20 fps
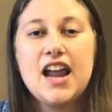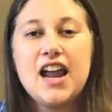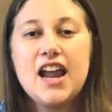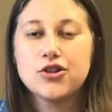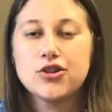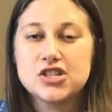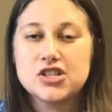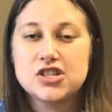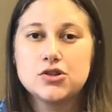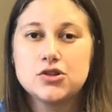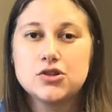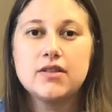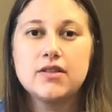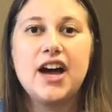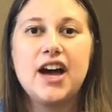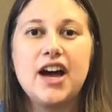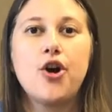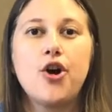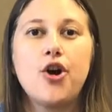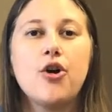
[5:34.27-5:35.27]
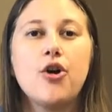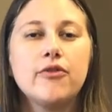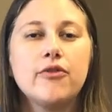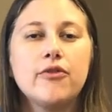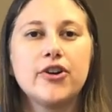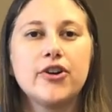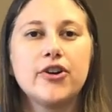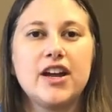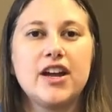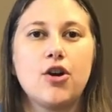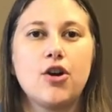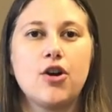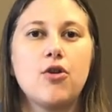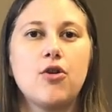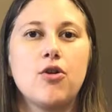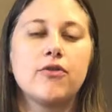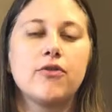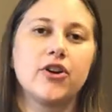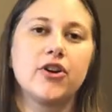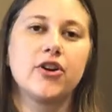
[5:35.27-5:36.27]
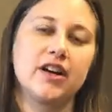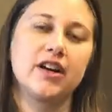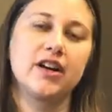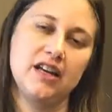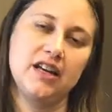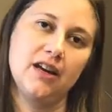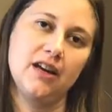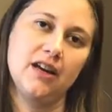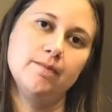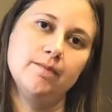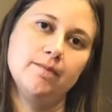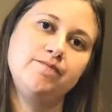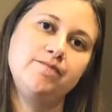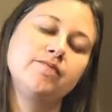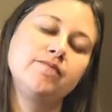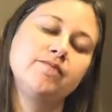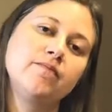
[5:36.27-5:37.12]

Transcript: And I'll just do that over and over again.